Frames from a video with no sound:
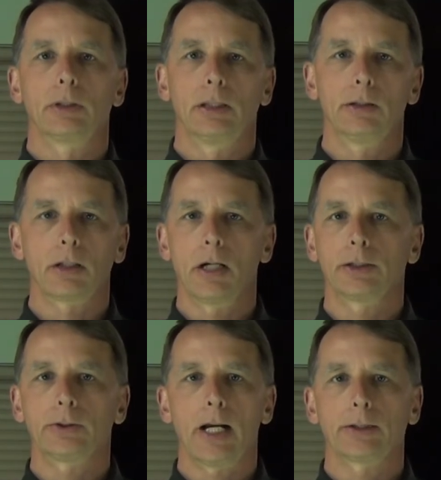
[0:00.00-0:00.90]
in the
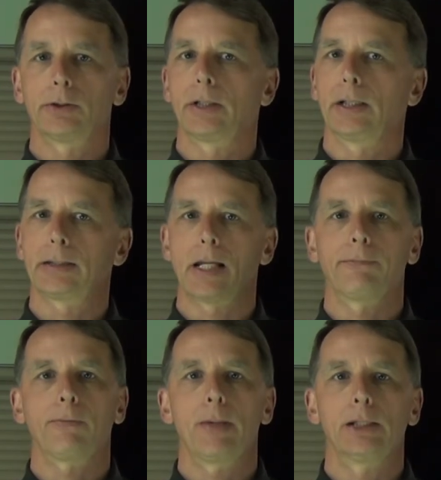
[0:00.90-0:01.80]
contract you're going to get that
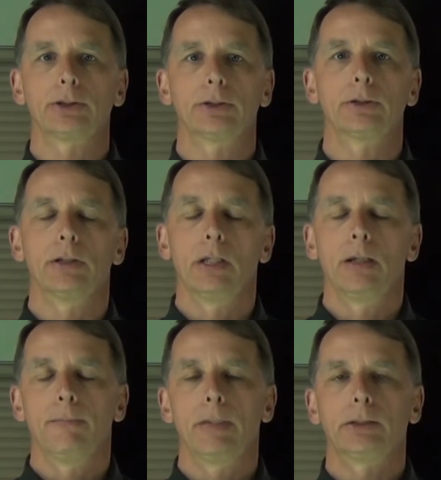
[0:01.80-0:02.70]
information.
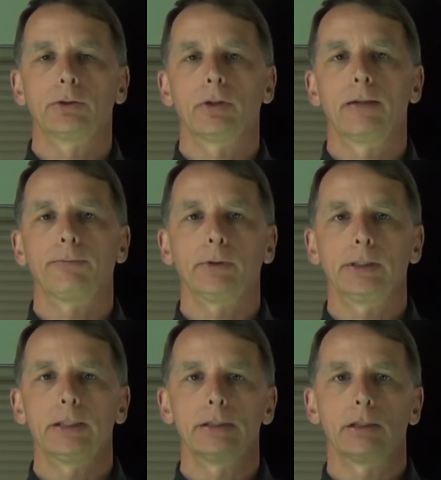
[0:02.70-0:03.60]
Makes your life
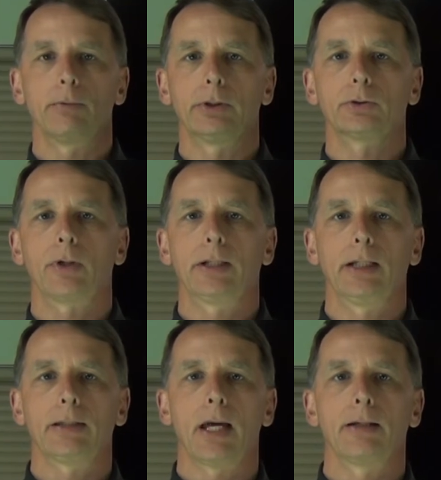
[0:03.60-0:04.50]
really easy when you're trying to
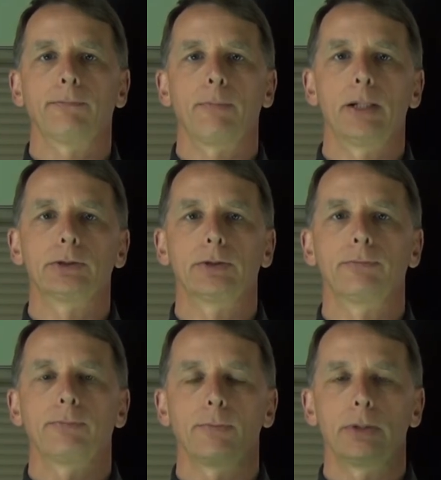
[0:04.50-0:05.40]
get that
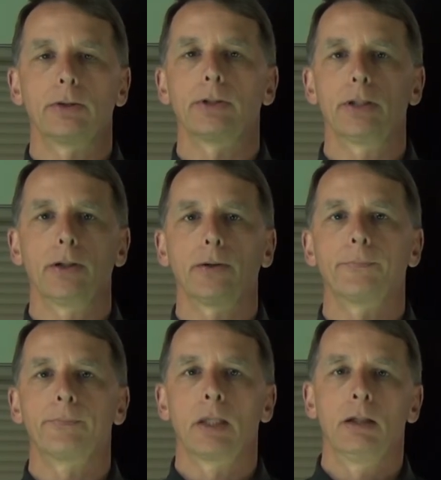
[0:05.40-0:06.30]
information from year to year.
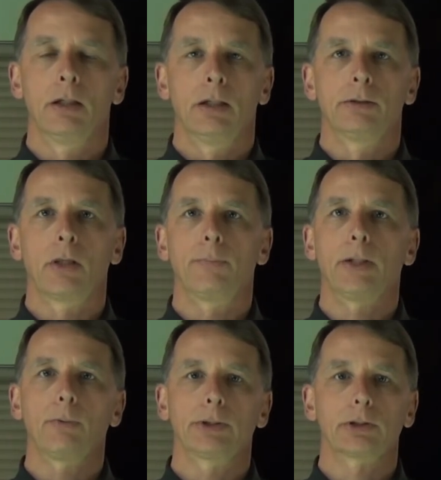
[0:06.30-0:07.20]
Another
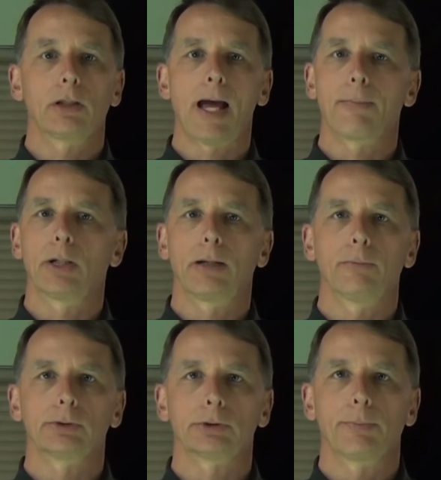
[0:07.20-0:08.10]
big one is collaborating
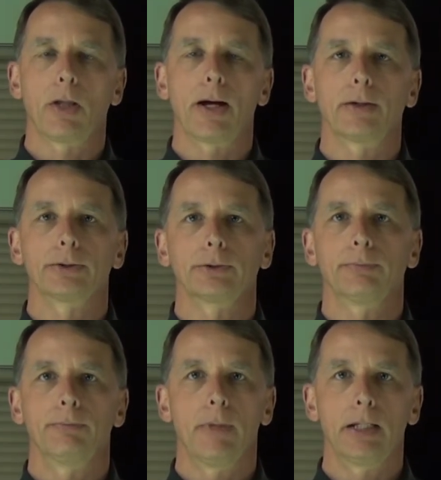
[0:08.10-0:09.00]
with suppliers.
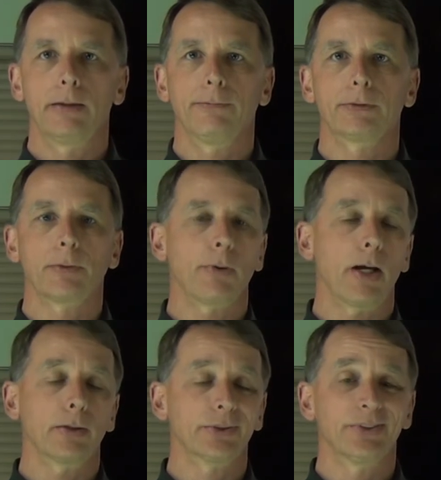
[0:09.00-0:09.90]
Many of
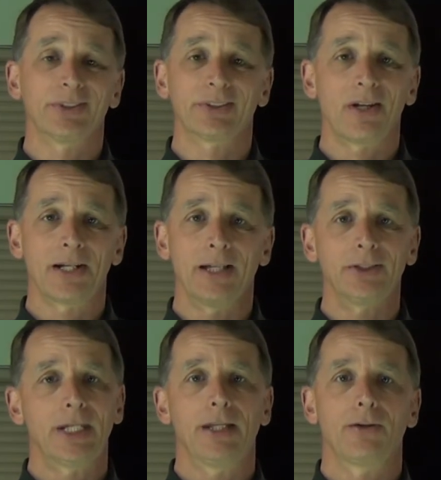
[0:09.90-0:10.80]
suppliers are just not
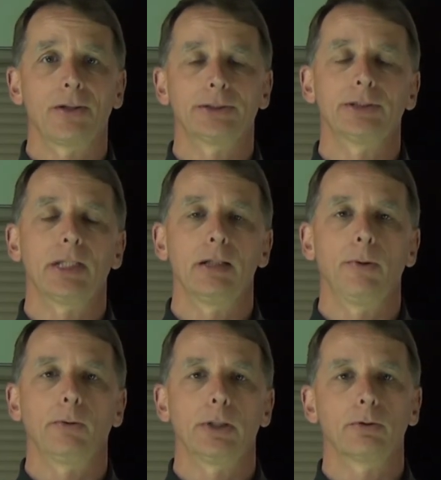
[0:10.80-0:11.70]
educated on
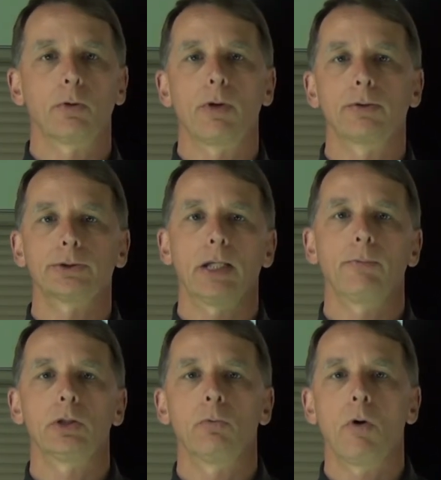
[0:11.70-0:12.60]
sustainability or don't
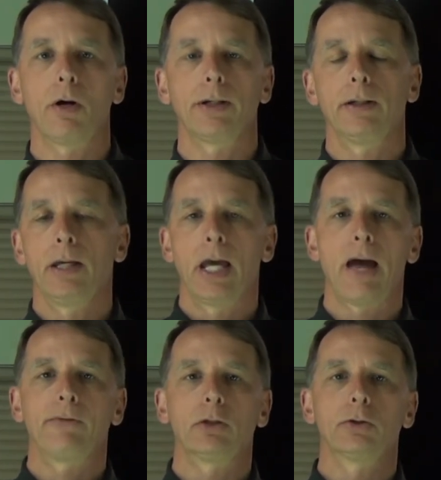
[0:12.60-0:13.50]
understand what you want.
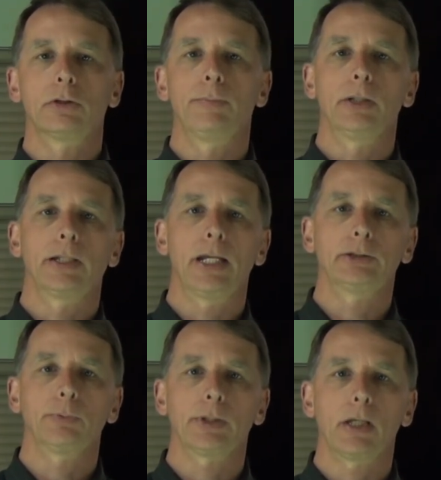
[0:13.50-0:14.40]
Having good
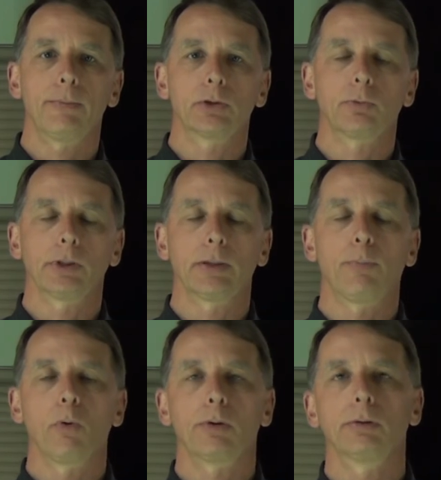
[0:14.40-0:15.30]
communication with them is really
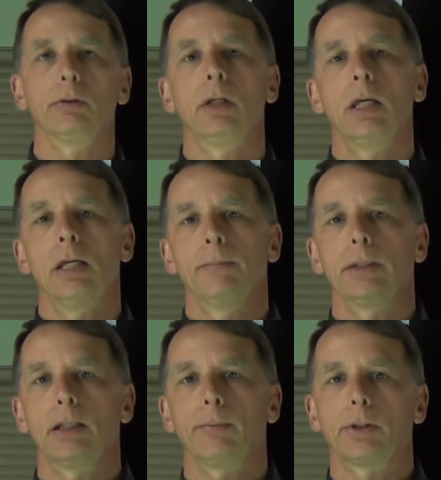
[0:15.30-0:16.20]
important.
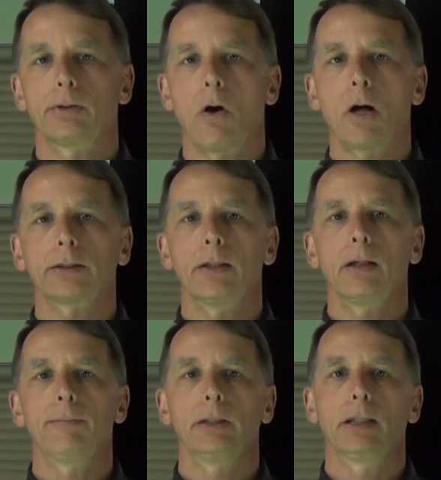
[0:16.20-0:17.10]
Being able to talk to
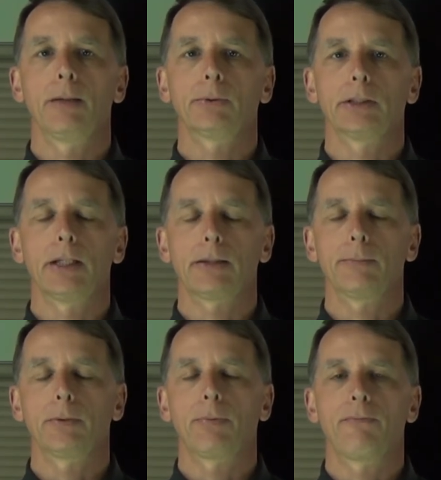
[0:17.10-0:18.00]
them, being able to get
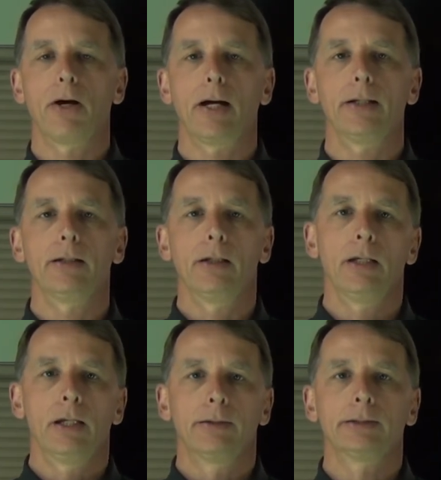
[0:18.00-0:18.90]
them to provide
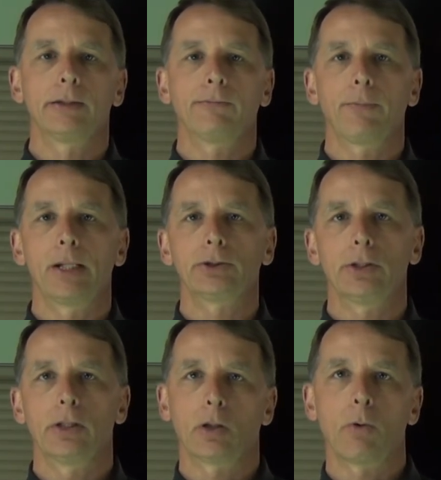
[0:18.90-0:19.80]
this
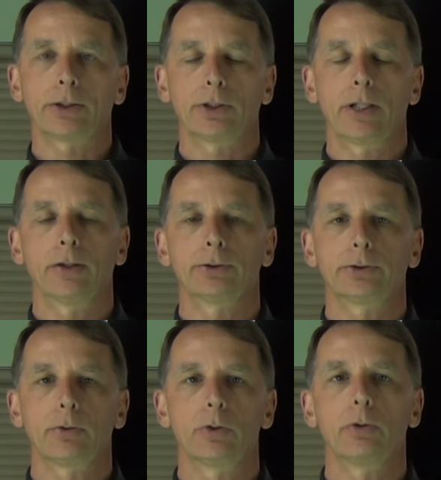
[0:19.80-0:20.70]
information in the questionnaires
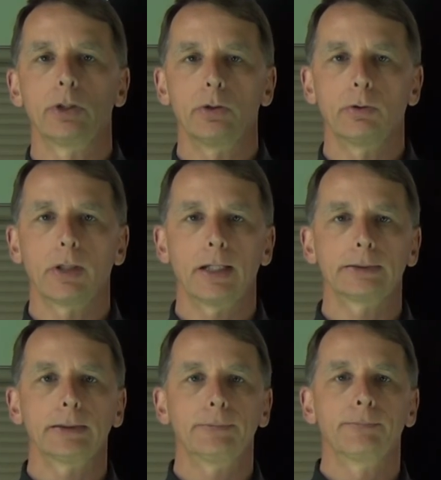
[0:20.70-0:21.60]
so you can
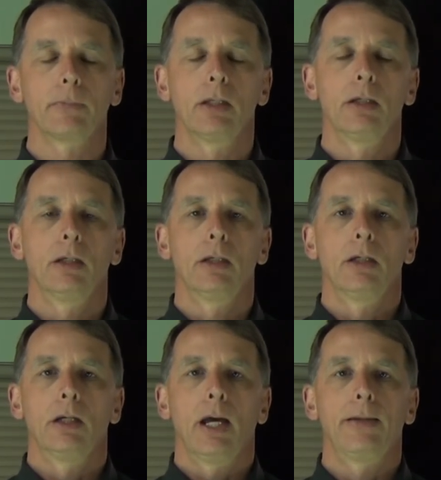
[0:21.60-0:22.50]
utilize it.
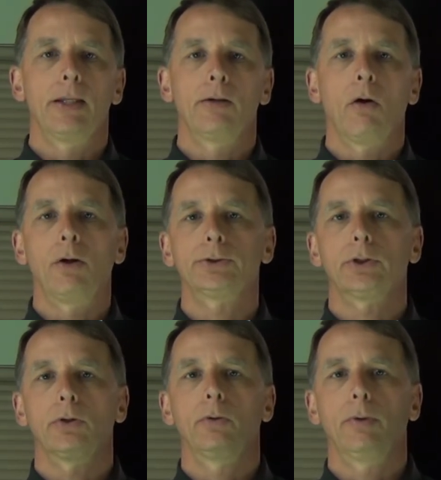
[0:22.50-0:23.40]
And then
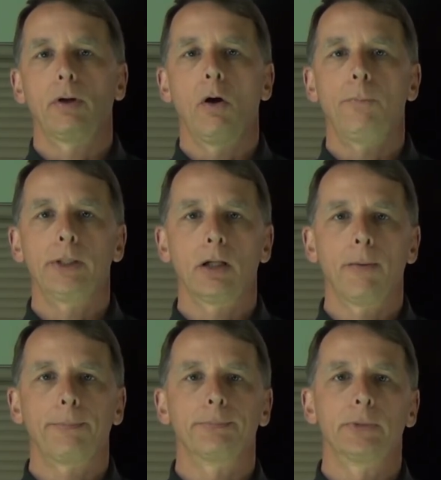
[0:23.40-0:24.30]
also opening
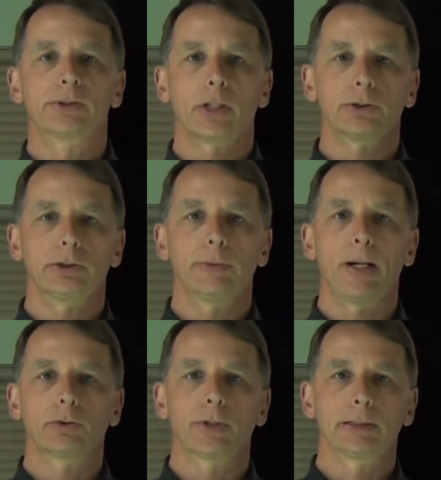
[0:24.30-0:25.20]
up discussions
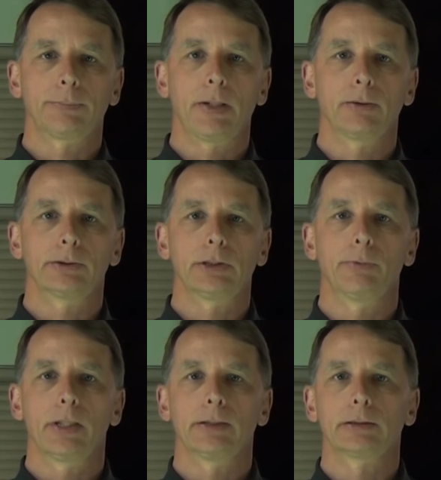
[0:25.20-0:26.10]
about transparency
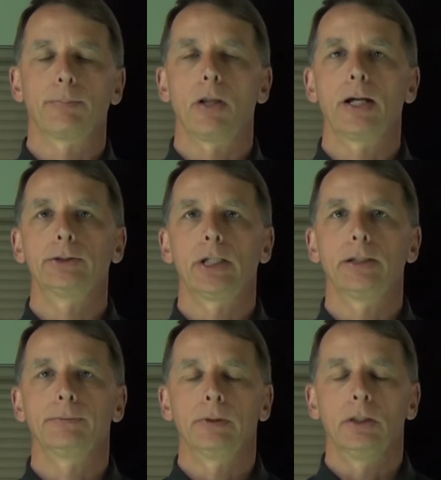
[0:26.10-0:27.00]
within the supply
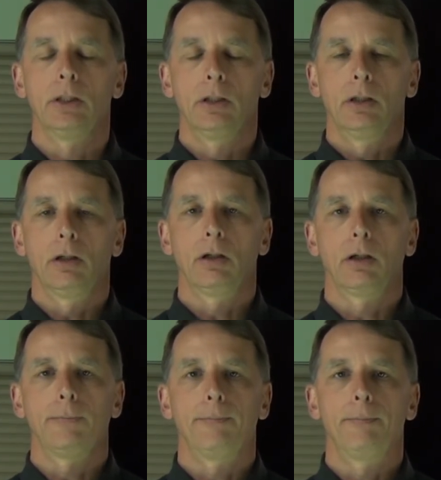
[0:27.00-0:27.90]
chain.
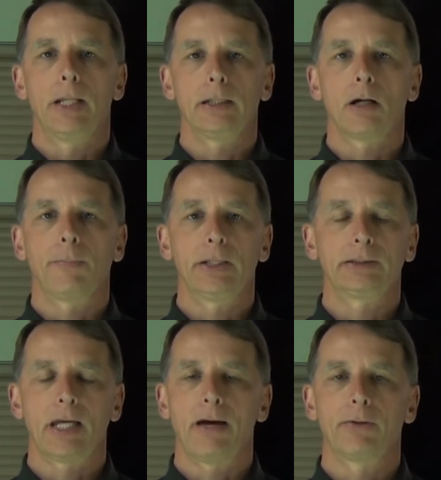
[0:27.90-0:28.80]
Many
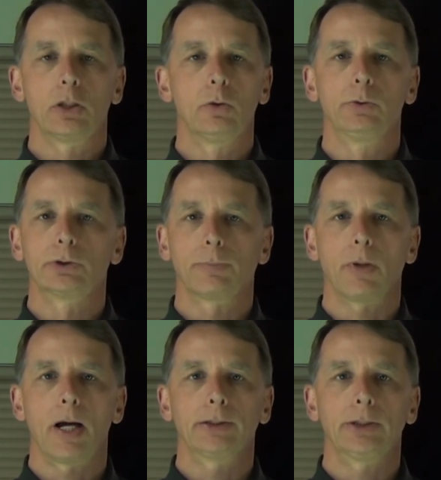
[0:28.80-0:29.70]
companies have a huge
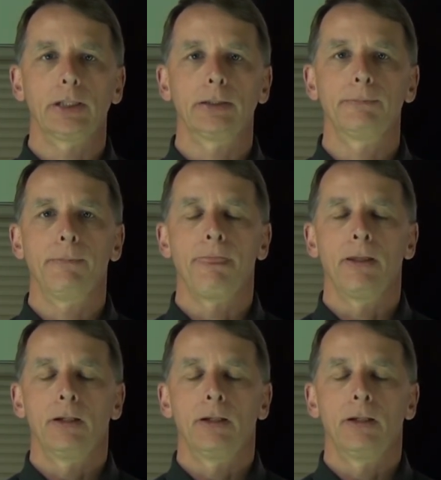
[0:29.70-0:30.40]
supply chain,